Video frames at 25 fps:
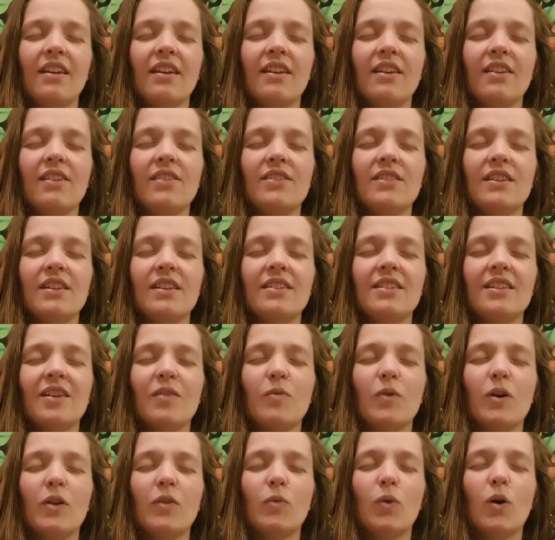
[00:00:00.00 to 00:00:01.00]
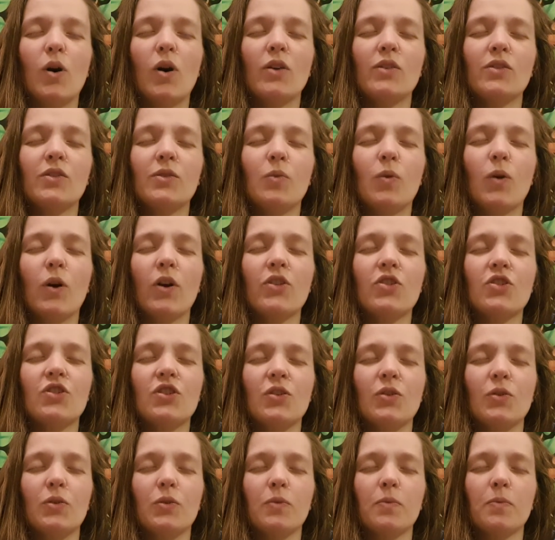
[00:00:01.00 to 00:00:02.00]
you see someone walk towards
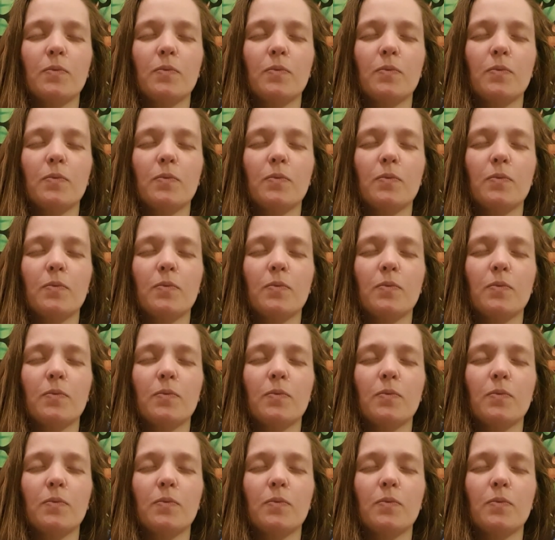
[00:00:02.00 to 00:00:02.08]
you.